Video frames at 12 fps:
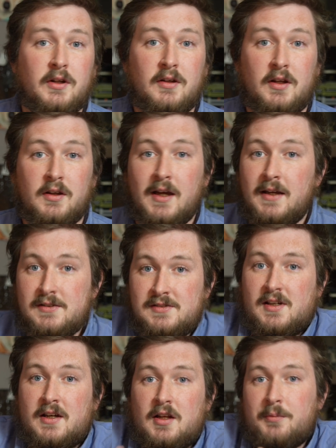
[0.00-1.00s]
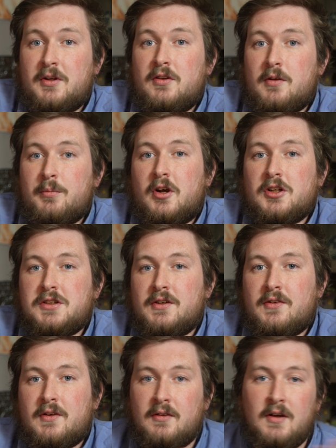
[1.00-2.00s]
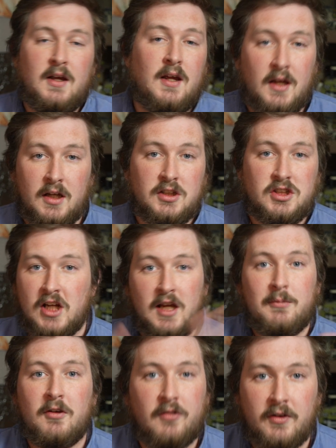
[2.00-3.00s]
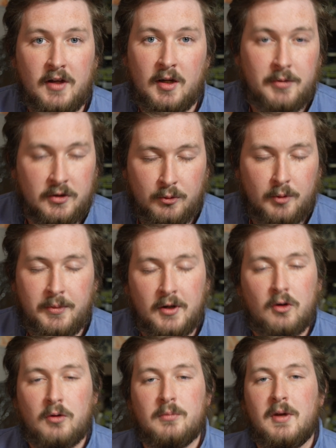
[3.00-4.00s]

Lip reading: it and not suck it up into the brushes and jam everything up into a big old